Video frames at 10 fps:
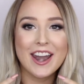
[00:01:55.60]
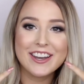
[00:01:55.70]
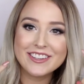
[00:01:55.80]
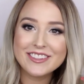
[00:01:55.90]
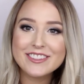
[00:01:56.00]

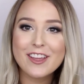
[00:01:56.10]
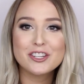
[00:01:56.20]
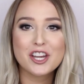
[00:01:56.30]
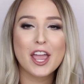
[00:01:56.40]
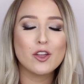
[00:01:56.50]
and it is
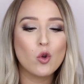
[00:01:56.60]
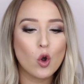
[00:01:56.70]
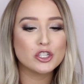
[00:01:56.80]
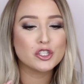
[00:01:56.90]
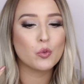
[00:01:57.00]
such a
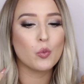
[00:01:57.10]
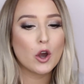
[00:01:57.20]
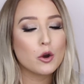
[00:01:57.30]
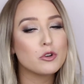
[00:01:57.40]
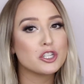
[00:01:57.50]
gorgeous
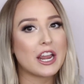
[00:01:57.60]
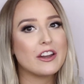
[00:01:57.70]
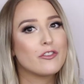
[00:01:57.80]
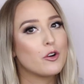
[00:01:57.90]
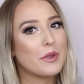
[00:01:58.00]
wearable
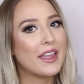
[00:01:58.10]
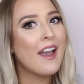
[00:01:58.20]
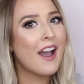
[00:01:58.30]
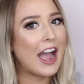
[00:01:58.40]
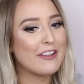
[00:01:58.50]
shade for
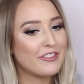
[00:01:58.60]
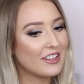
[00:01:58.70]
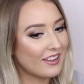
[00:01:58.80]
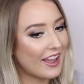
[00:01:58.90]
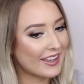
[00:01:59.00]
me I
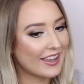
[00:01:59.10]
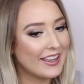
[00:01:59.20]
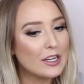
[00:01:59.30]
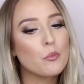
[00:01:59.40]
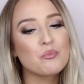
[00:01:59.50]
feel like
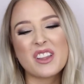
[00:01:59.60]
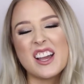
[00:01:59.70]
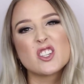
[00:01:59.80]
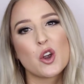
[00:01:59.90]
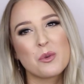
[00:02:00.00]

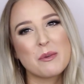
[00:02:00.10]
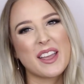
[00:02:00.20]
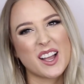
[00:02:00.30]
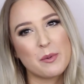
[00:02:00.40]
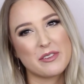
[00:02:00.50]
I don't wear
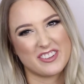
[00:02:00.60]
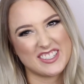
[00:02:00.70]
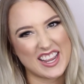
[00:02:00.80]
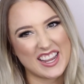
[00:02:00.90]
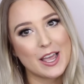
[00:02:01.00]
makeup
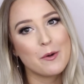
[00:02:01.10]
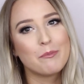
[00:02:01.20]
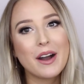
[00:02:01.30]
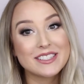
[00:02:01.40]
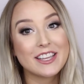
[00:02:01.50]
every day
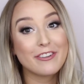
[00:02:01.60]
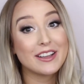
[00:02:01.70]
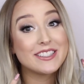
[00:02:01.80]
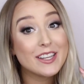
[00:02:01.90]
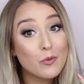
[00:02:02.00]
but if
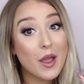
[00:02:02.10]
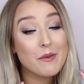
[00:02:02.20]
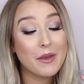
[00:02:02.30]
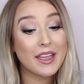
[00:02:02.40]
I did wear